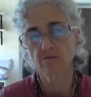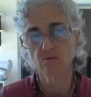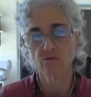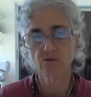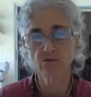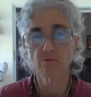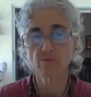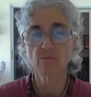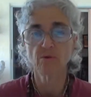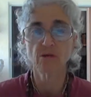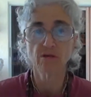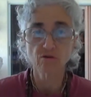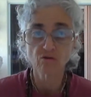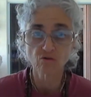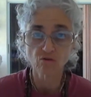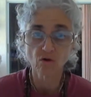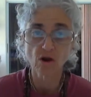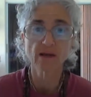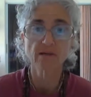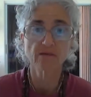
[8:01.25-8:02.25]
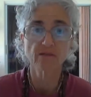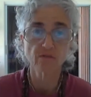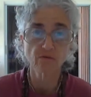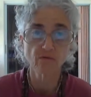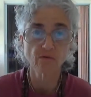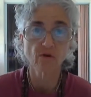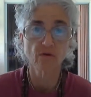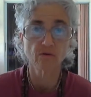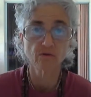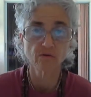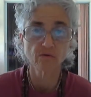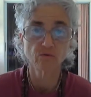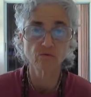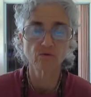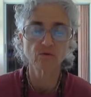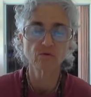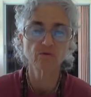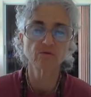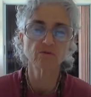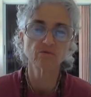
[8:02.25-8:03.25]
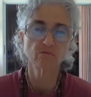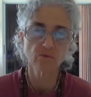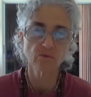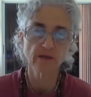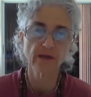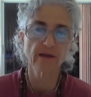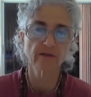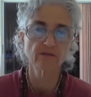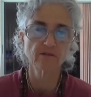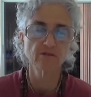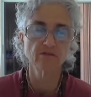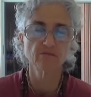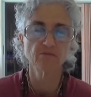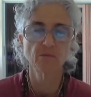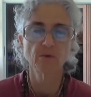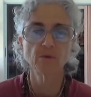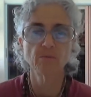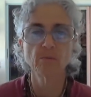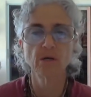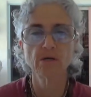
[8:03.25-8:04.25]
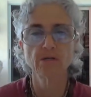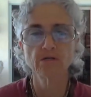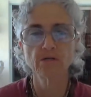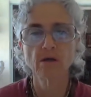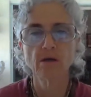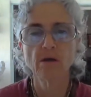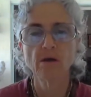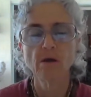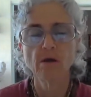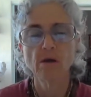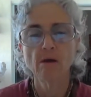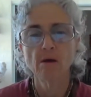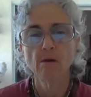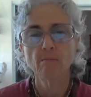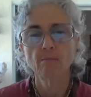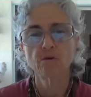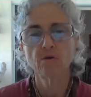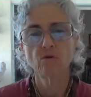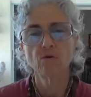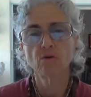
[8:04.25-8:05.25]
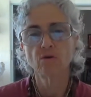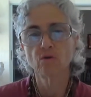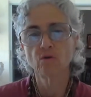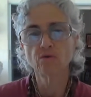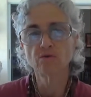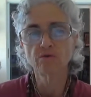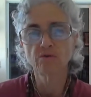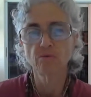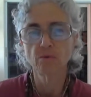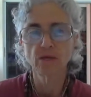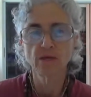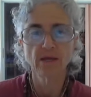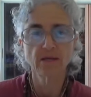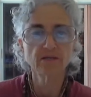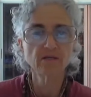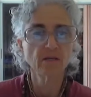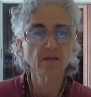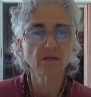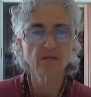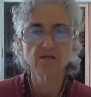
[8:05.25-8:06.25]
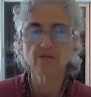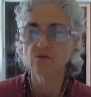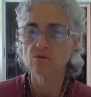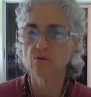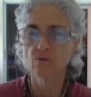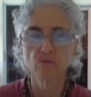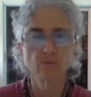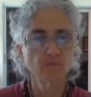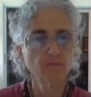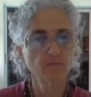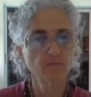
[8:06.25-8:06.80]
When somebody tries to follow the rules, the reactions are minimized. But there are those living entities who,